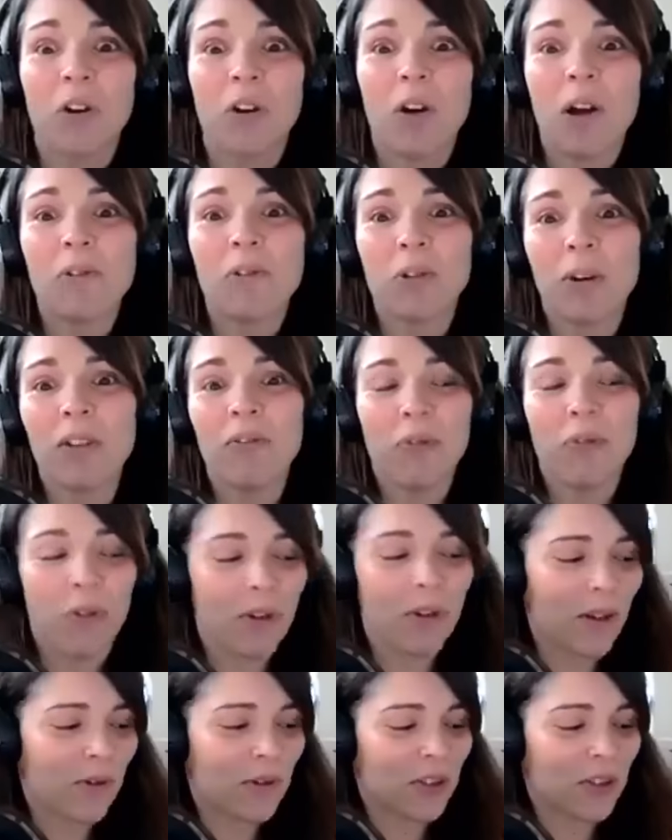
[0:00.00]
I was
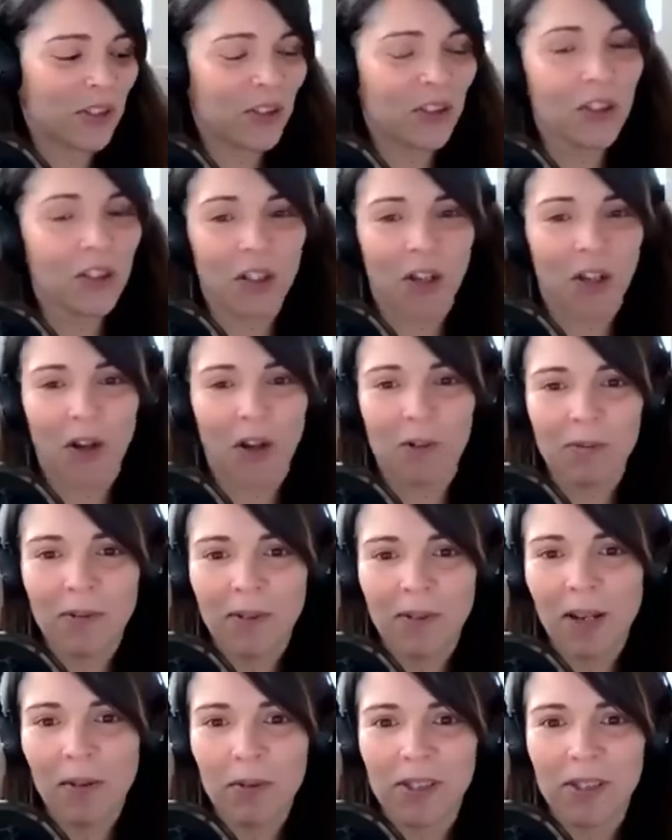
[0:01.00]
grateful it was,
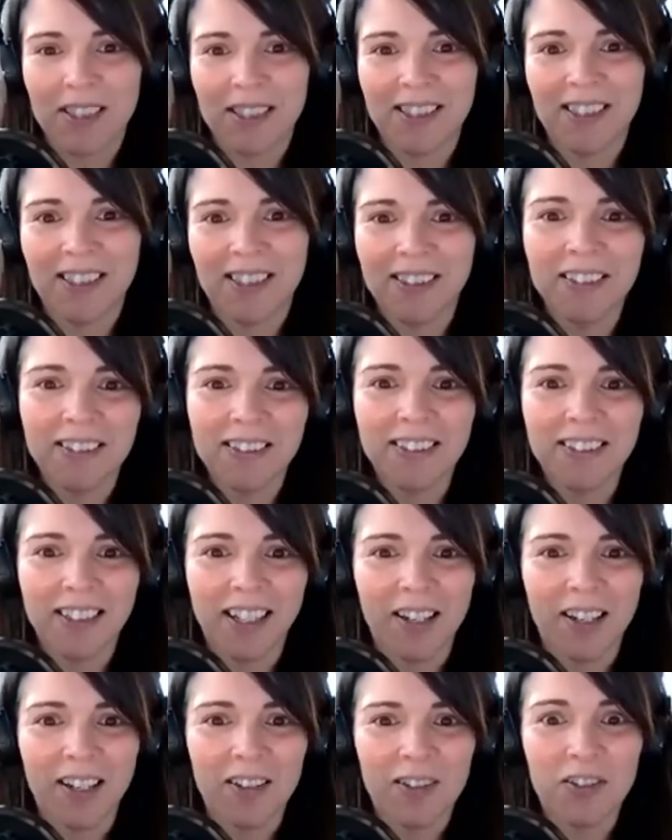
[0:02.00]
it was
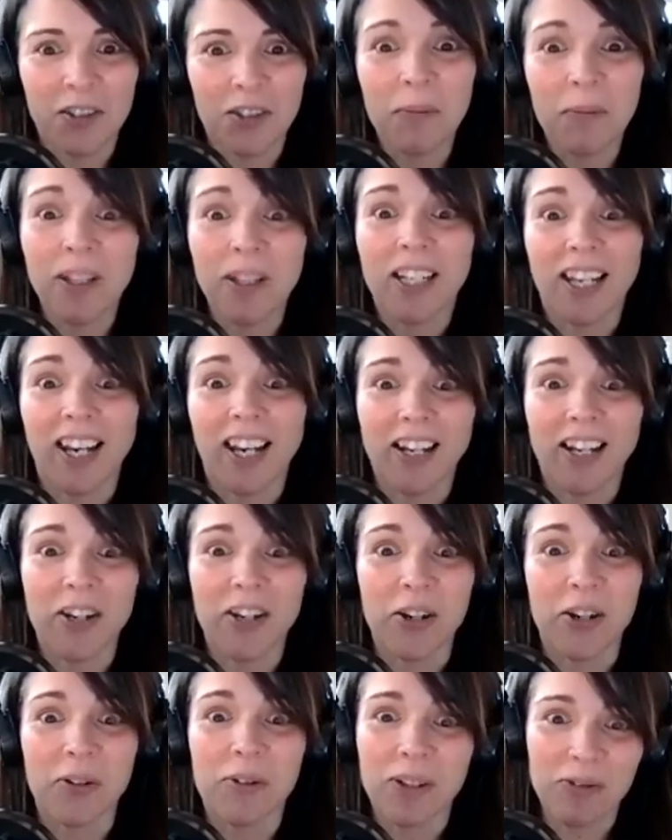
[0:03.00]
something that I
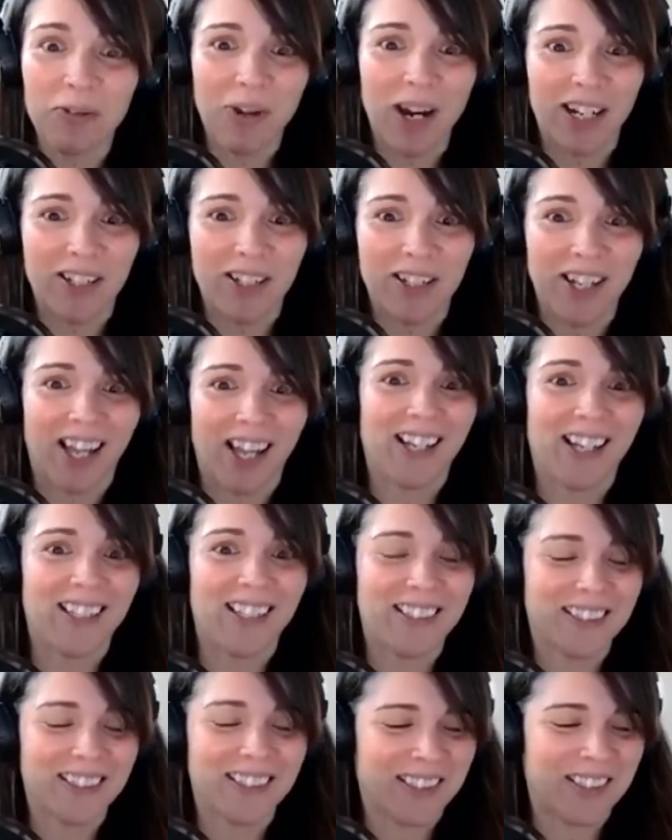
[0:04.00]
knew and
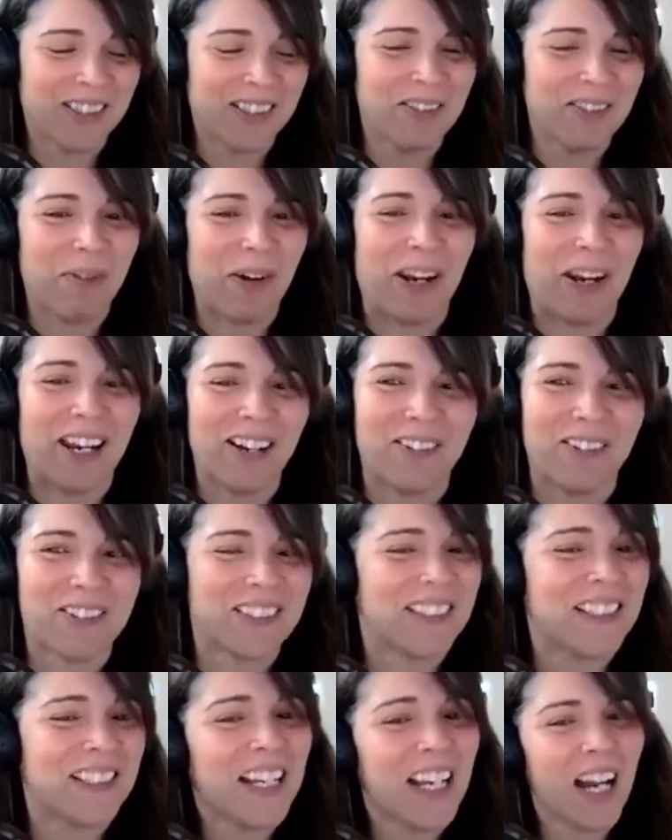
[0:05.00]
recognized, but
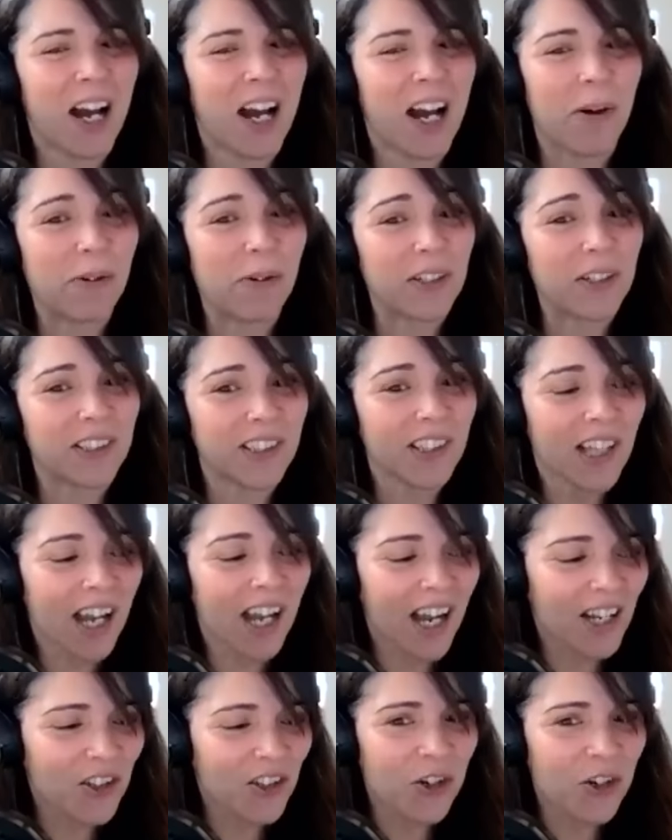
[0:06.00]
I was
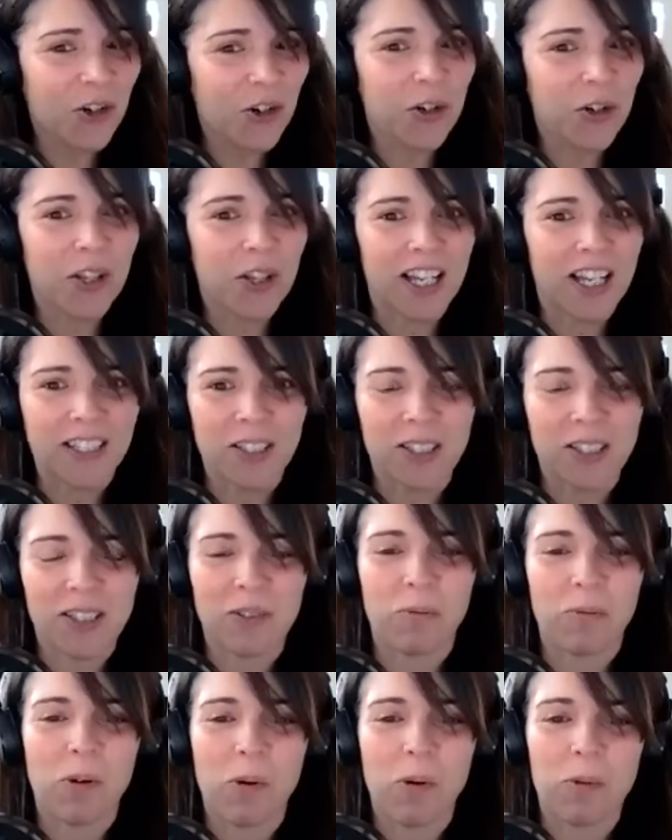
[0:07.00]
not sure that's
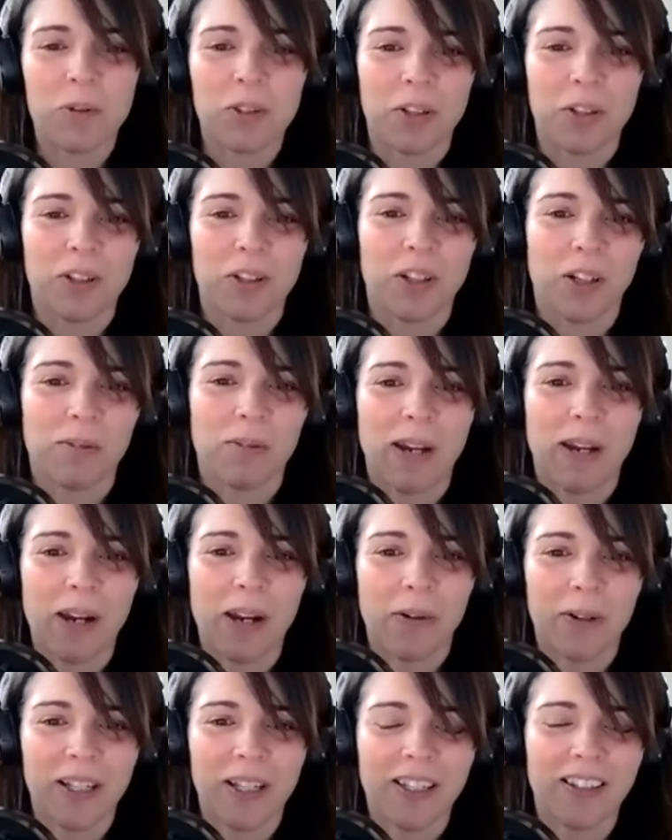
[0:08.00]
what was going to come
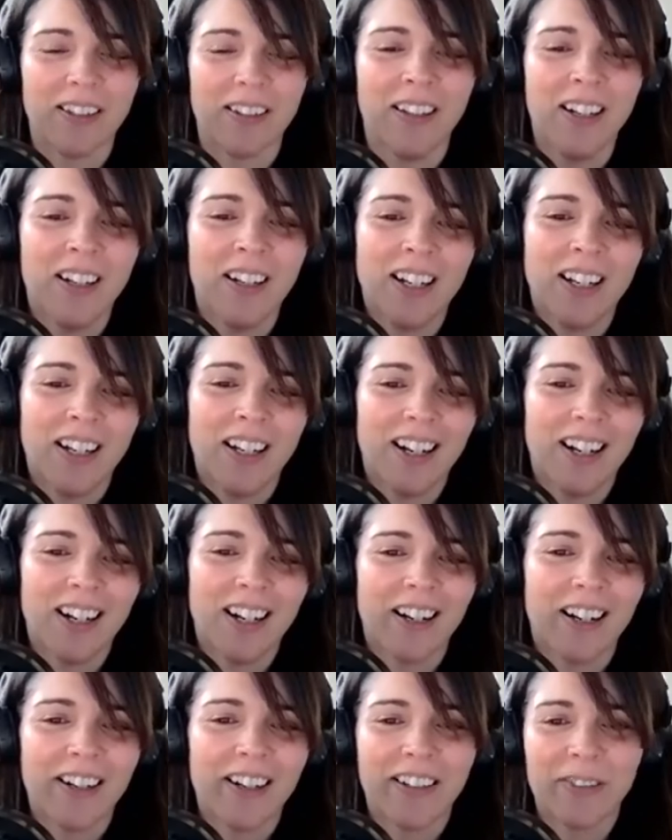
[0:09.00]
out. And
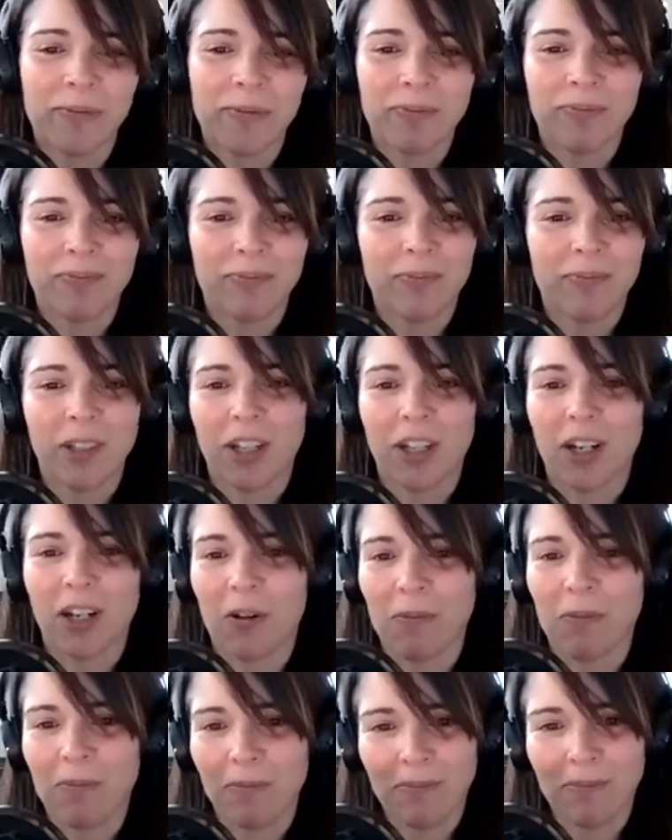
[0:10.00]
you
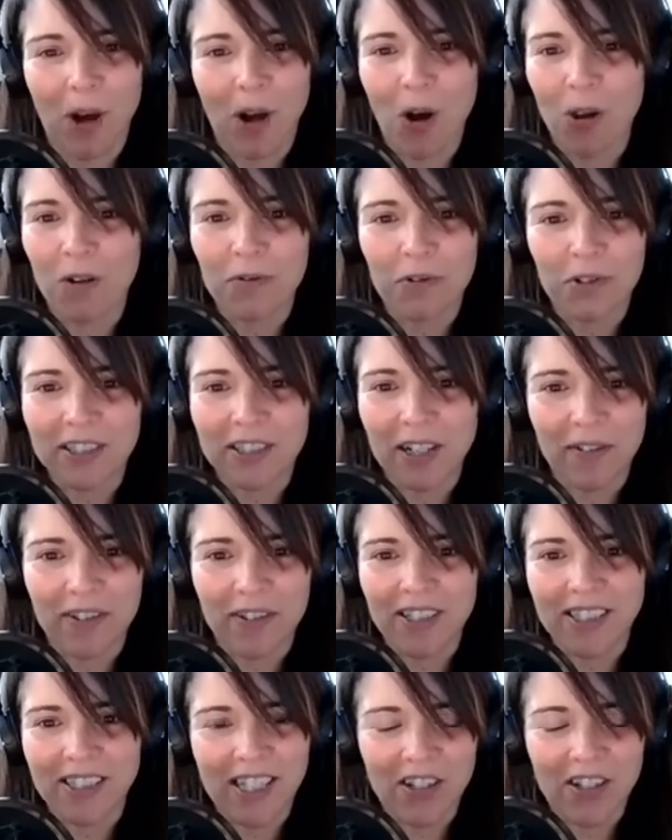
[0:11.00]
know, all over in
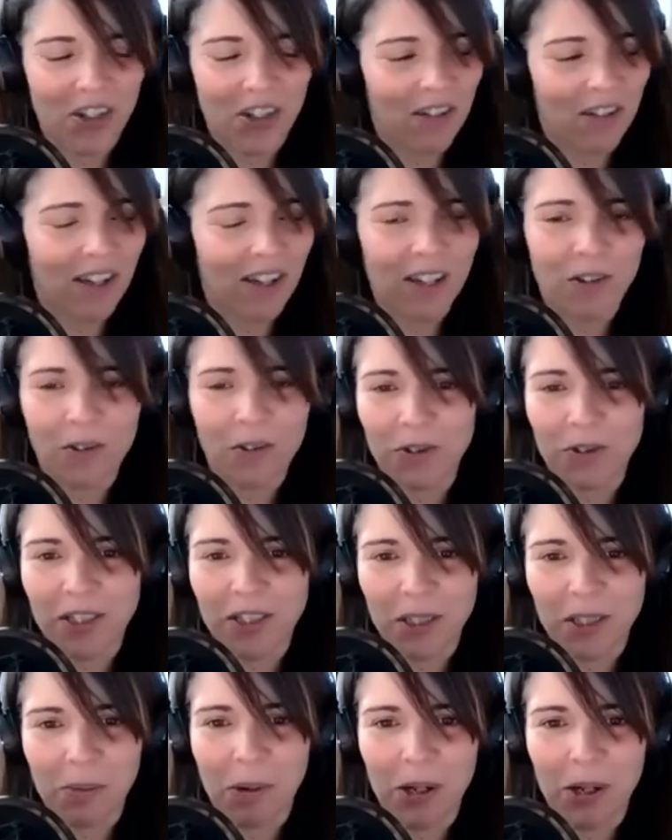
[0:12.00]
Southeast Asia, I've had those
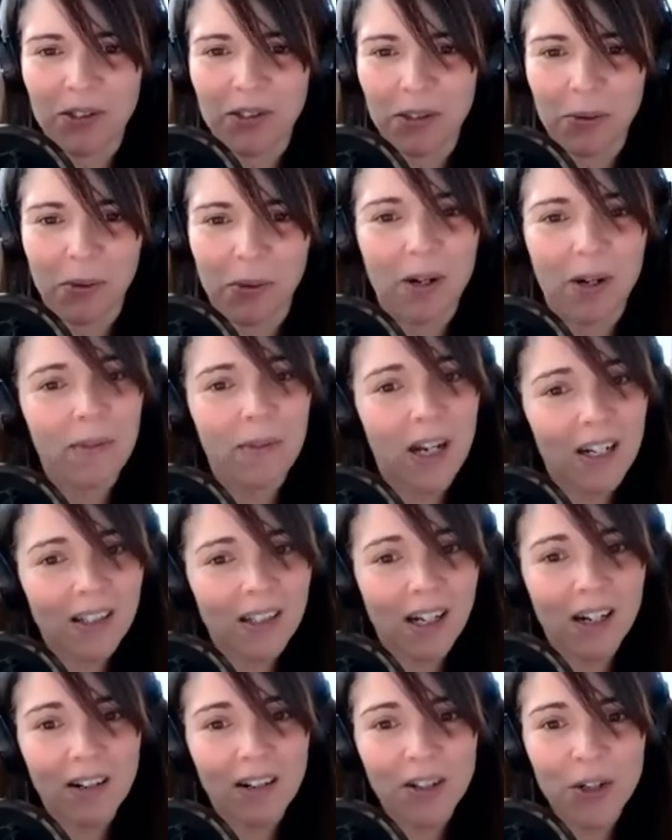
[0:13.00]
experiences where I'm not
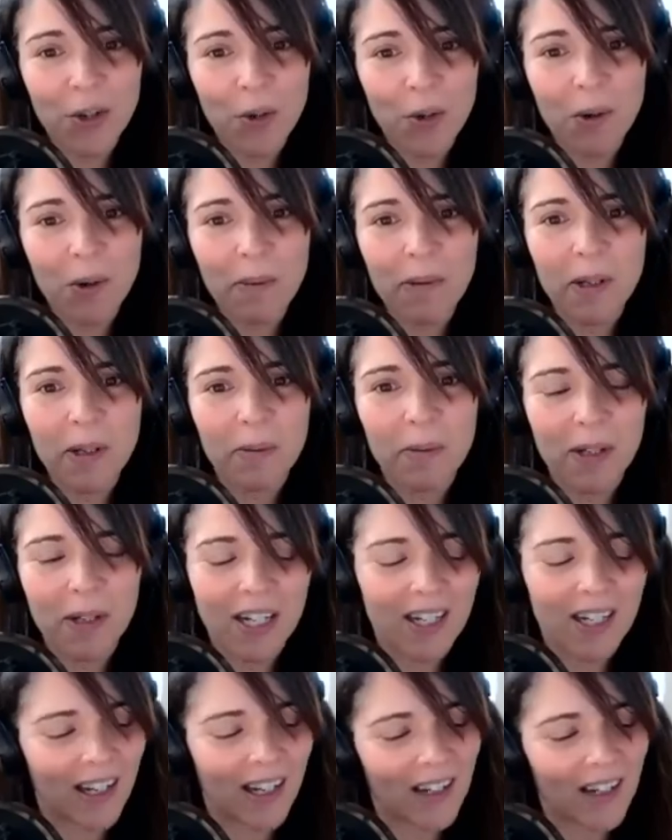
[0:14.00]
entirely sure what I'm going to be
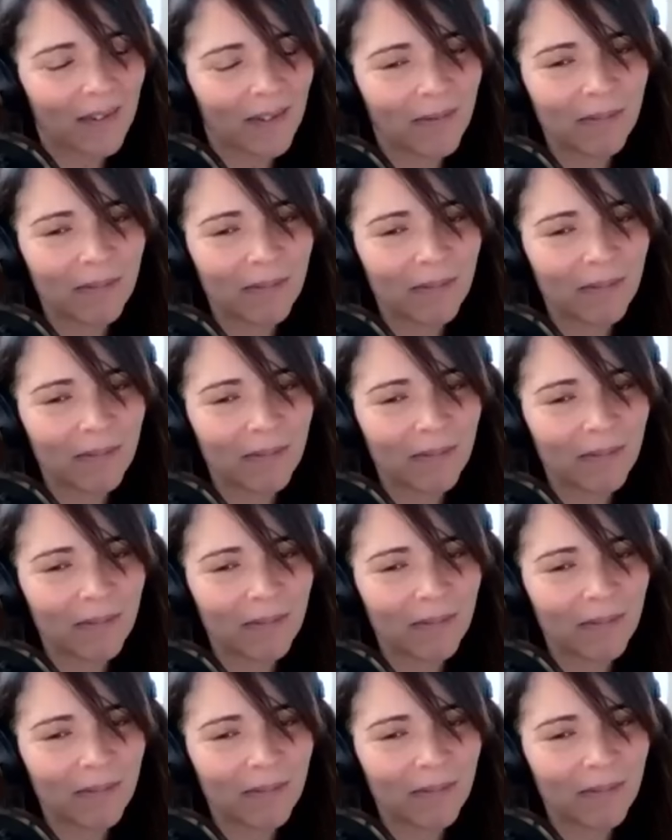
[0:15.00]
eating.